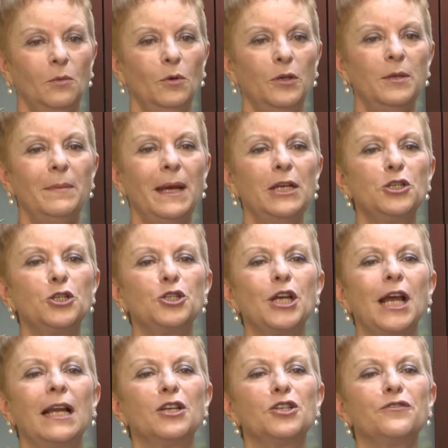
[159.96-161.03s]
Well, the major
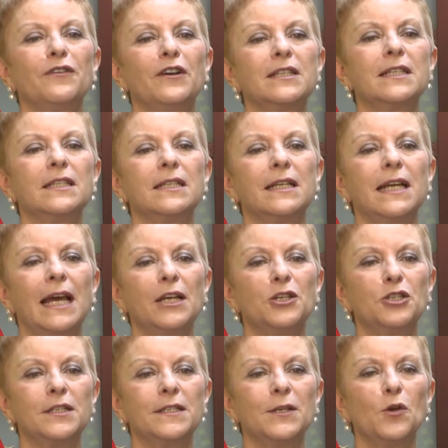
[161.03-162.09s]
challenge for us as an
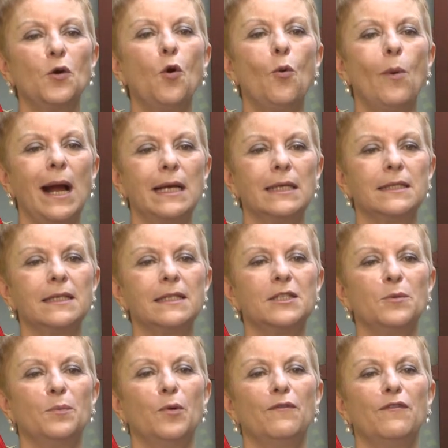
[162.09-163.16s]
agency always is
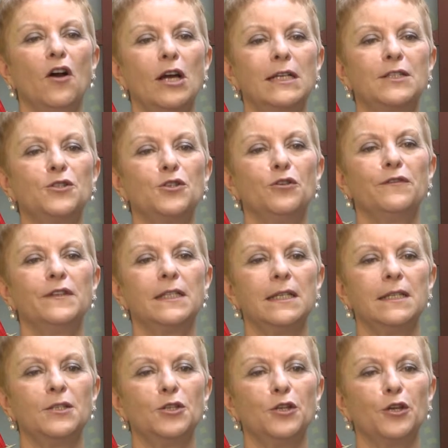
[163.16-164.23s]
to provide
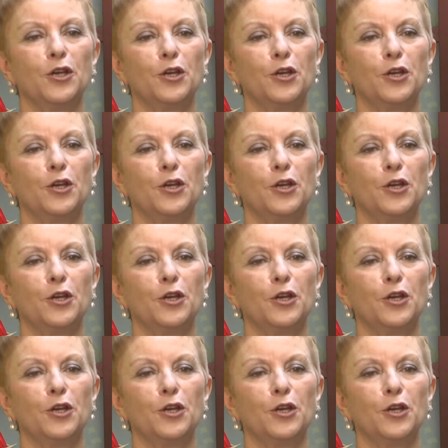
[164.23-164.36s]
services to the